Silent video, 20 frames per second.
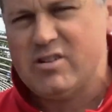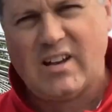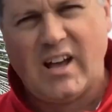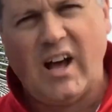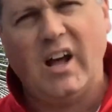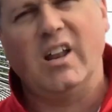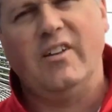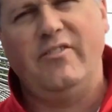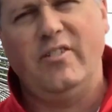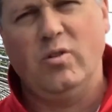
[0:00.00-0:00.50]

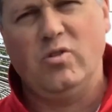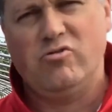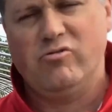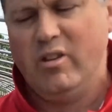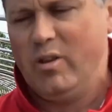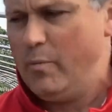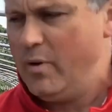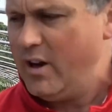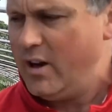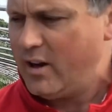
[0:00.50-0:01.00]
hardy fuchsia on
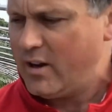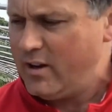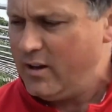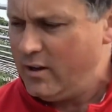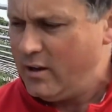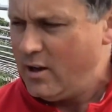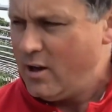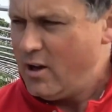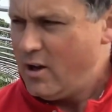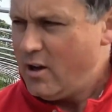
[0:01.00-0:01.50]
the market.
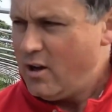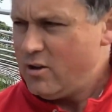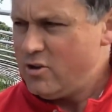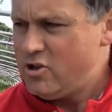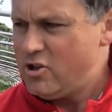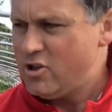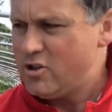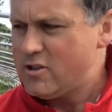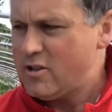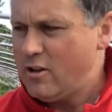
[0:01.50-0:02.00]

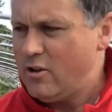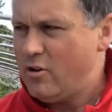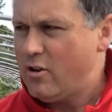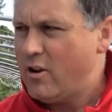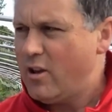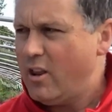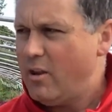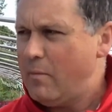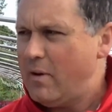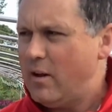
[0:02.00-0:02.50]
Just look
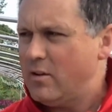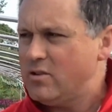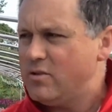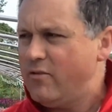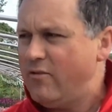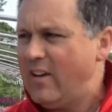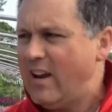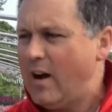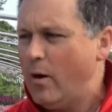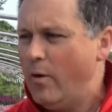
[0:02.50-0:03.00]
at the amount of
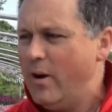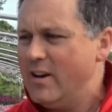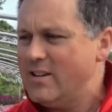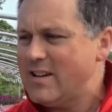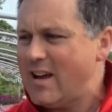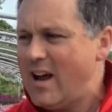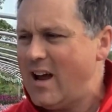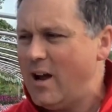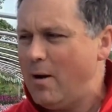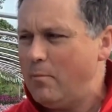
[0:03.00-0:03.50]
flower, it's
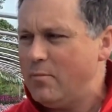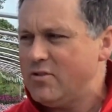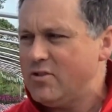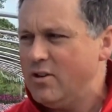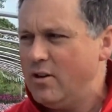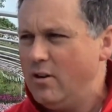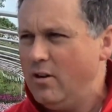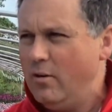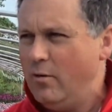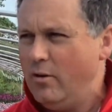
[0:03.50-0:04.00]

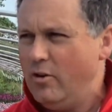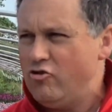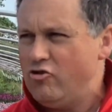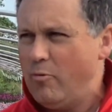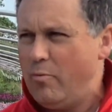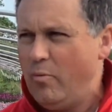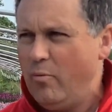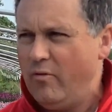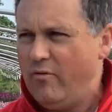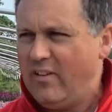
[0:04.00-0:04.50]
absolutely
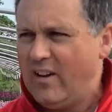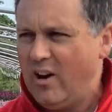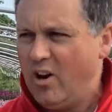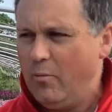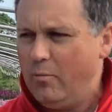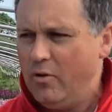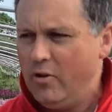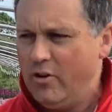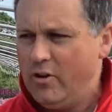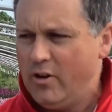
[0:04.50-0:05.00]
dripping with flower
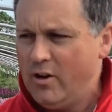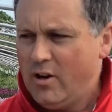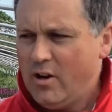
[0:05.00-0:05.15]
bud.